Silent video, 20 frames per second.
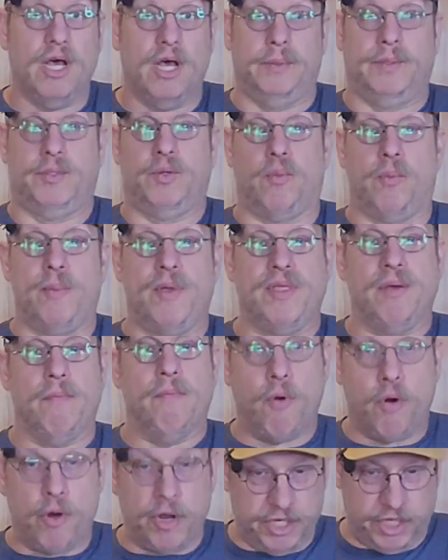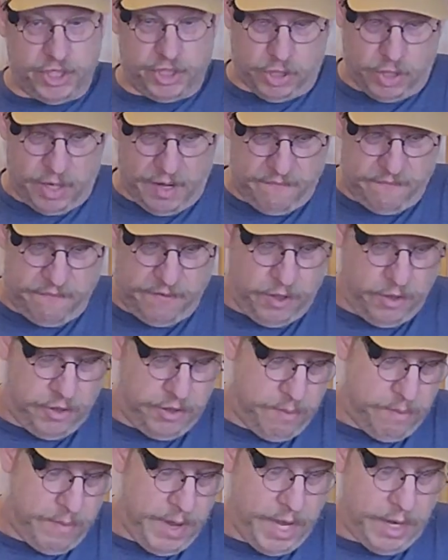absorbing the moisture and
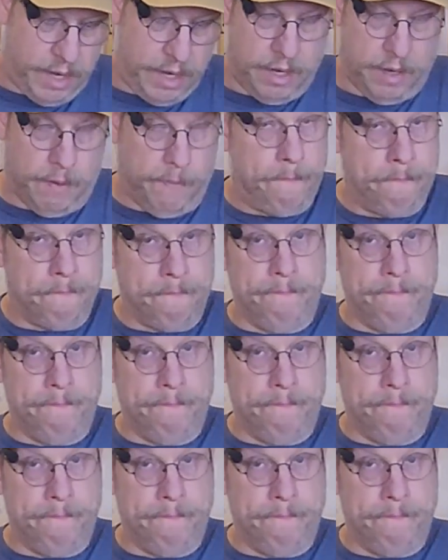filling them back up.